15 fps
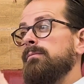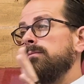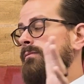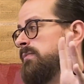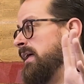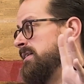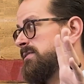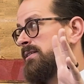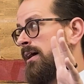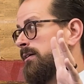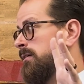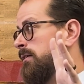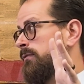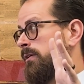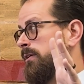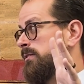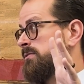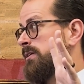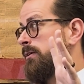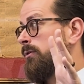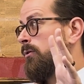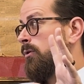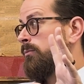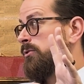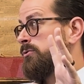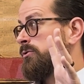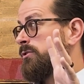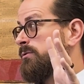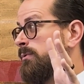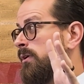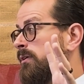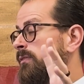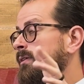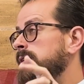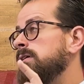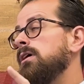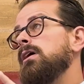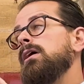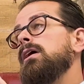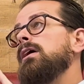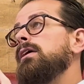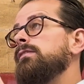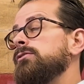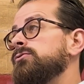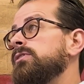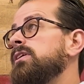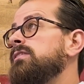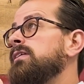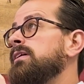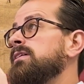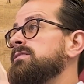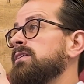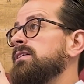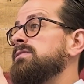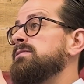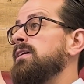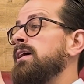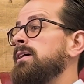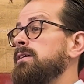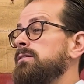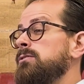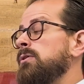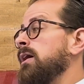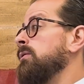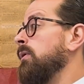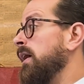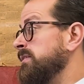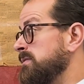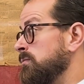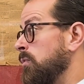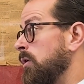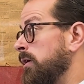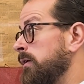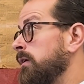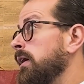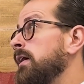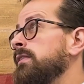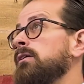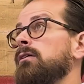that's not covered under standard home insurance policy. The tricky thing is, let's say you had rising water and then